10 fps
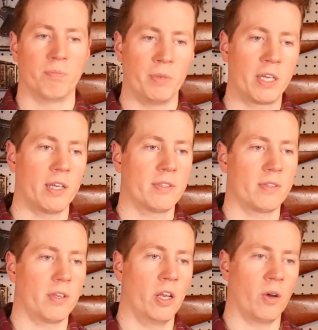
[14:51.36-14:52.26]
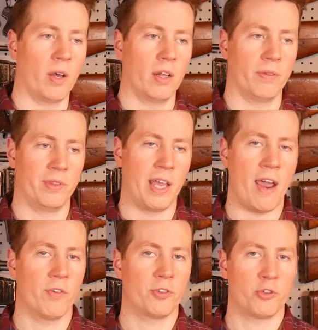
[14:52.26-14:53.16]
because you know the
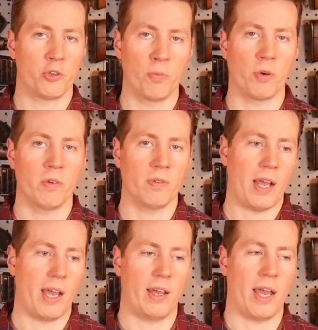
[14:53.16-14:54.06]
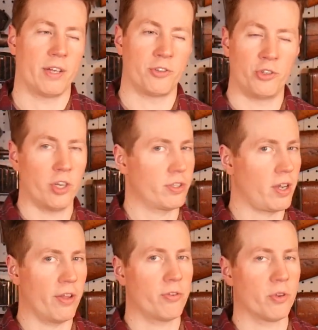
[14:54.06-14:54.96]
average trooper had just
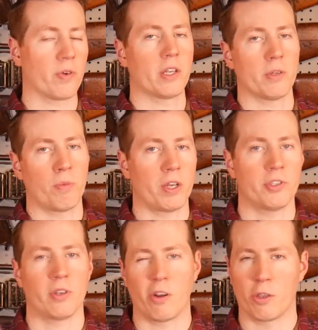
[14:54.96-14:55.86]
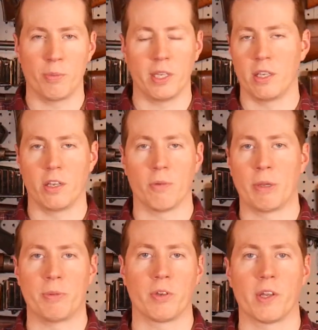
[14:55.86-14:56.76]
gone through the Great Depression, arguably, you know,
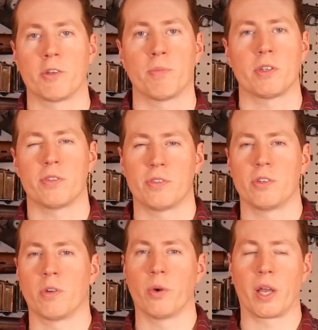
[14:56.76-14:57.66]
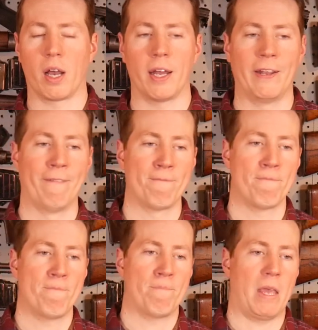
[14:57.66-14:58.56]
maybe the Great Depression is still going on.
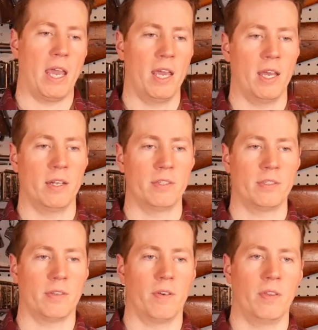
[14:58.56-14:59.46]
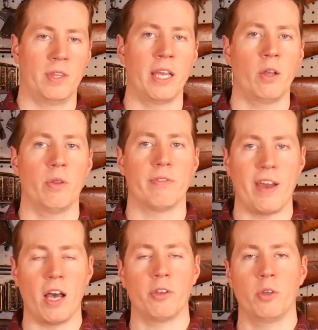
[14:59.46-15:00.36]
and they know the
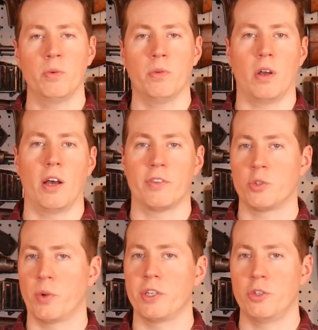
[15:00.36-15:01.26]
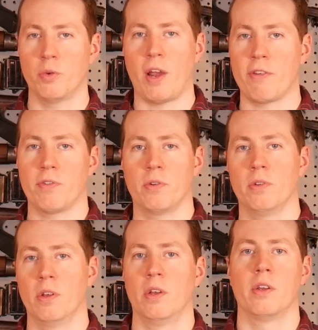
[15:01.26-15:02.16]
value of a 22
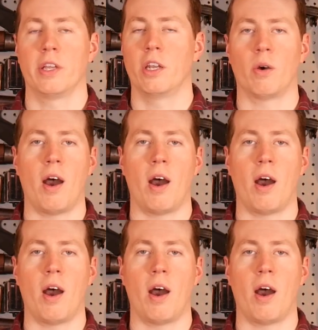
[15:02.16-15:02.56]
rifle. You know,